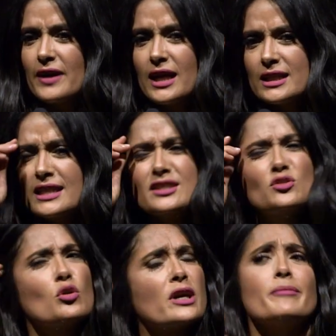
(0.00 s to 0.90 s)
and it
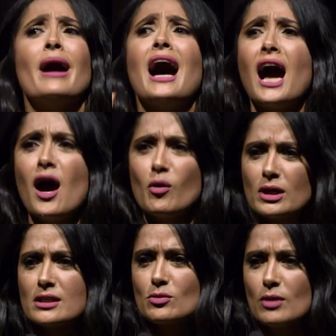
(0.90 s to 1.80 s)
took him
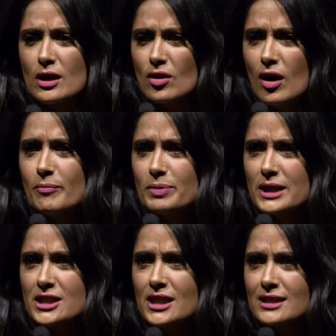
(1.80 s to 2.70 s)
hours to
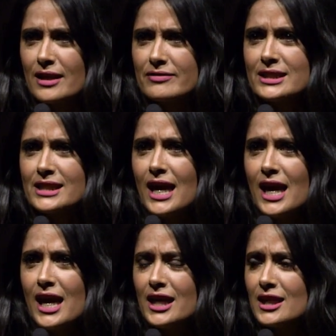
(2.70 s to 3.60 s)
accomplish this every
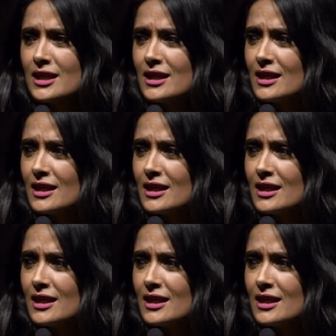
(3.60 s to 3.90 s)
day.